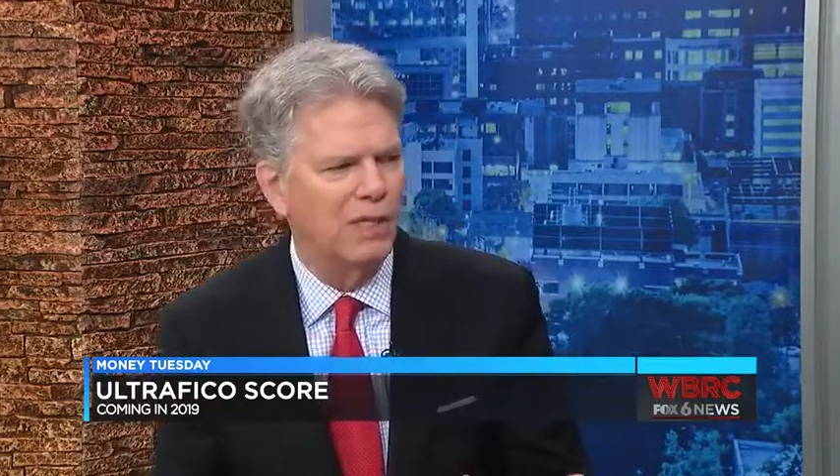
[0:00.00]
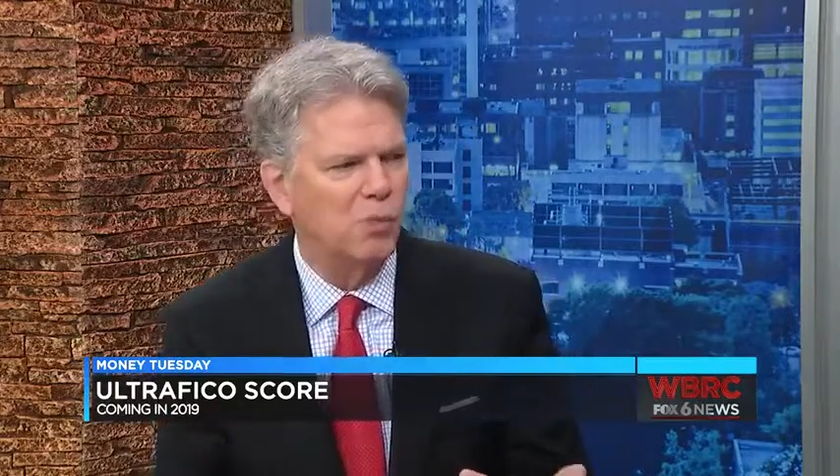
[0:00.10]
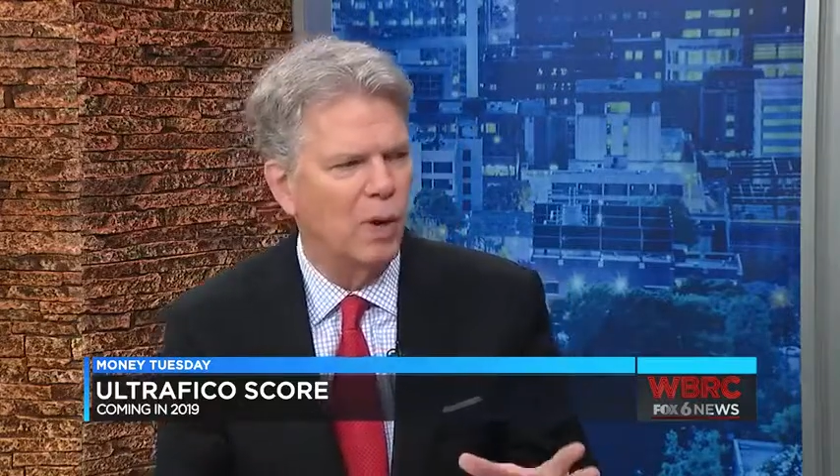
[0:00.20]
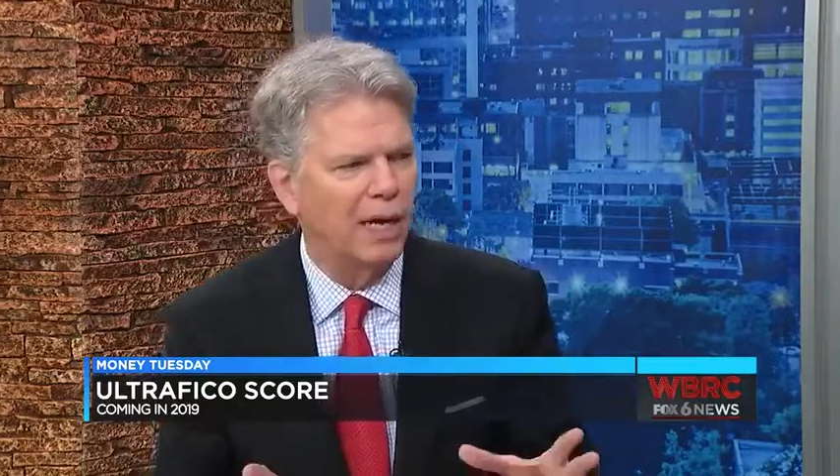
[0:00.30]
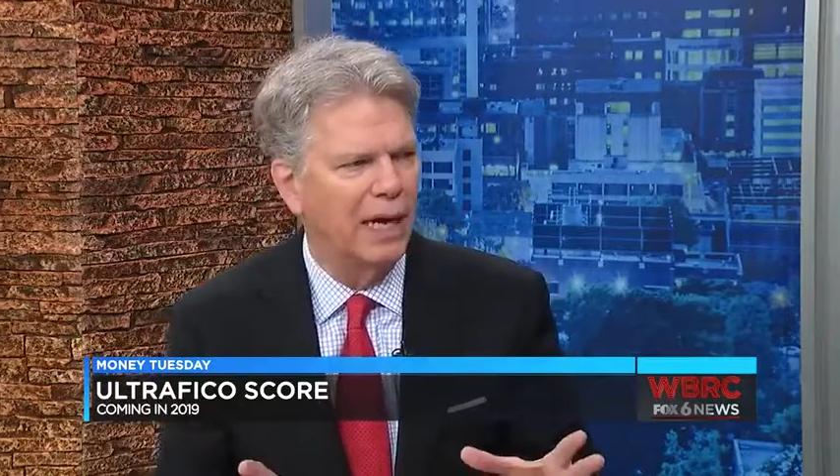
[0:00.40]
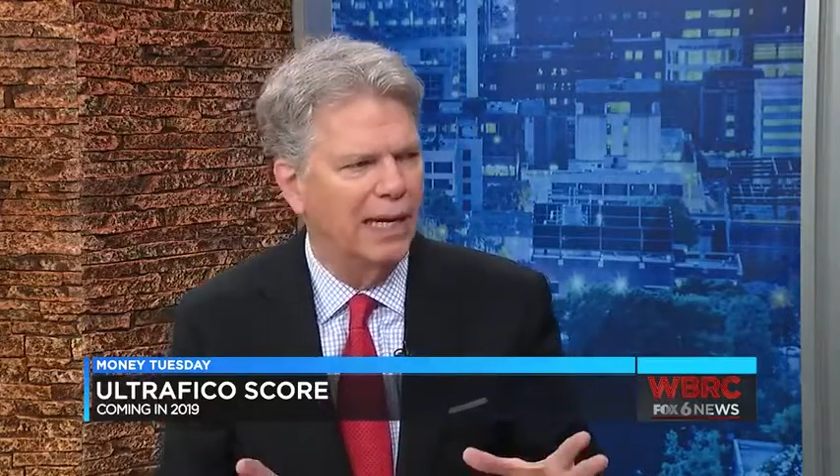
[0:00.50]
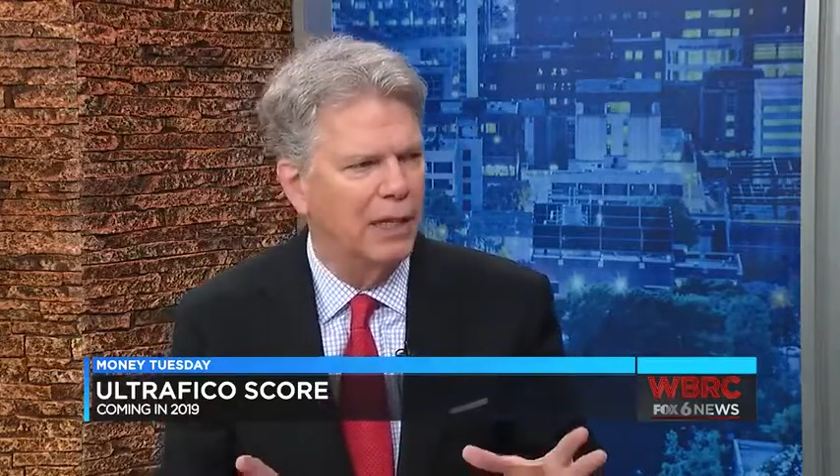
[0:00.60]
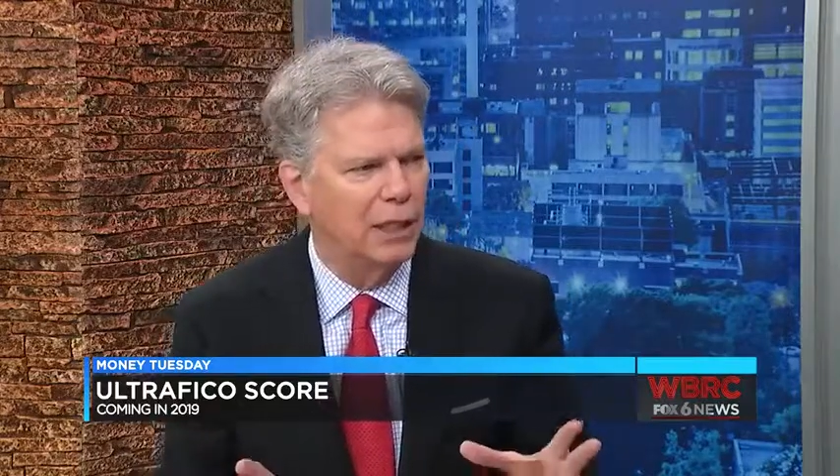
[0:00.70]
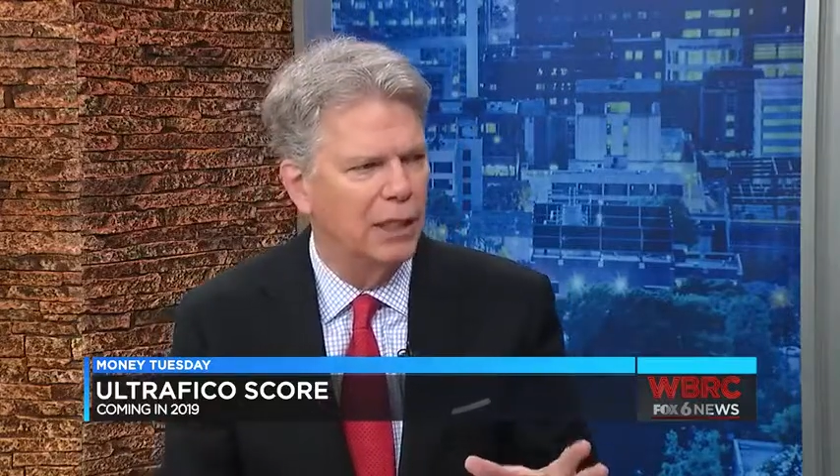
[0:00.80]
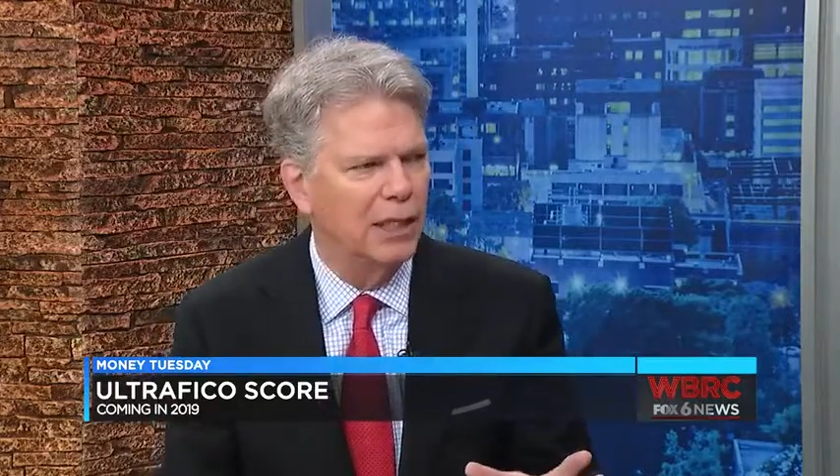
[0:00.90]
is what a
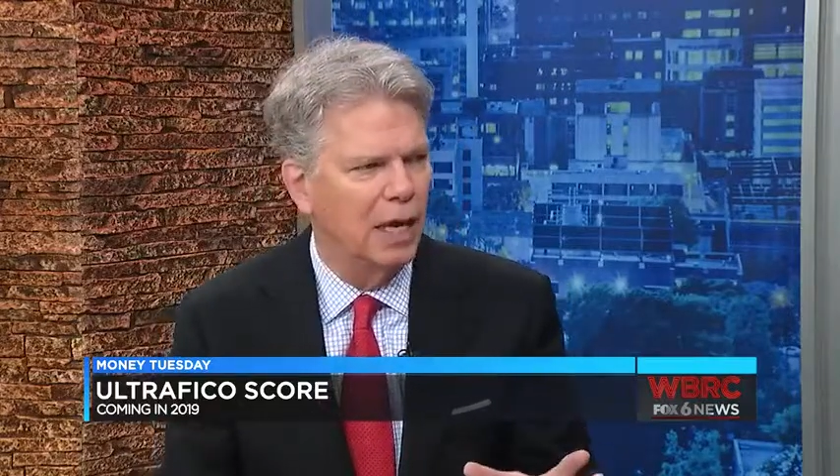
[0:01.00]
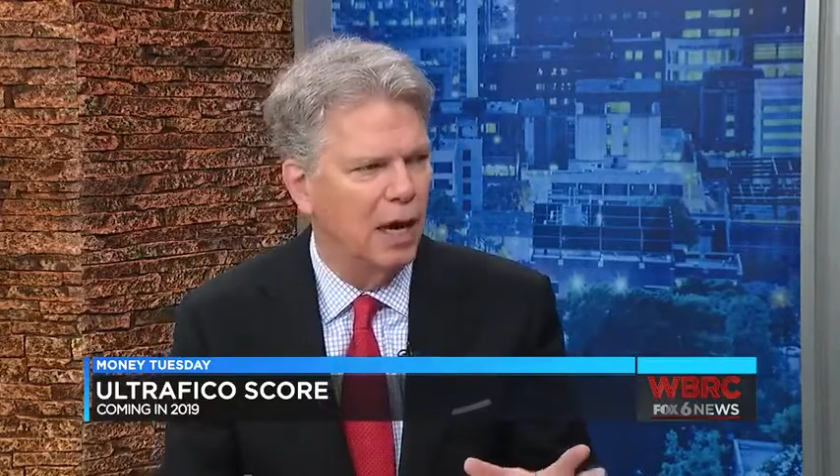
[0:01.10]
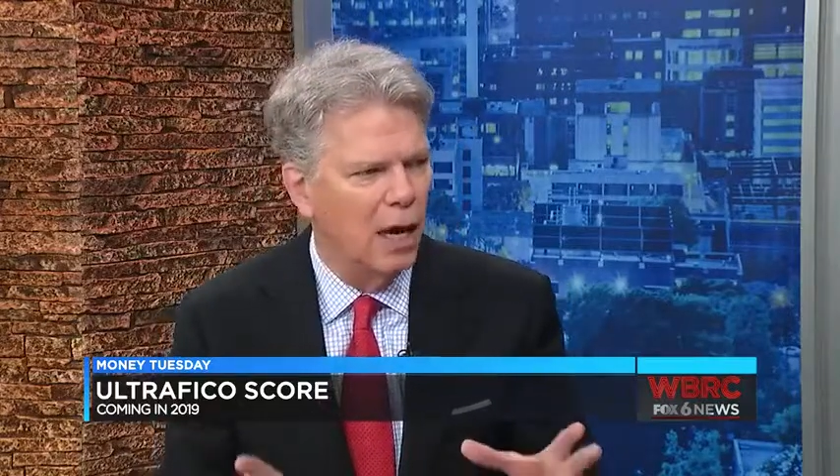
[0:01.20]
good